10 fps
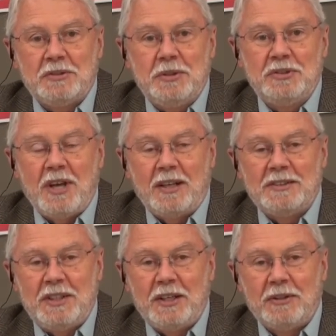in Tucson
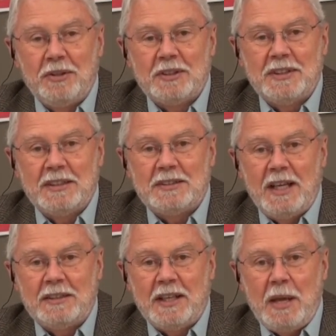and take a look at
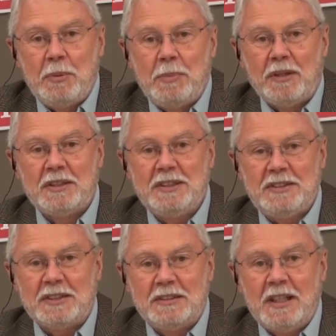the
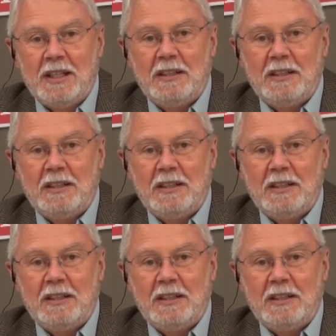capabilities, and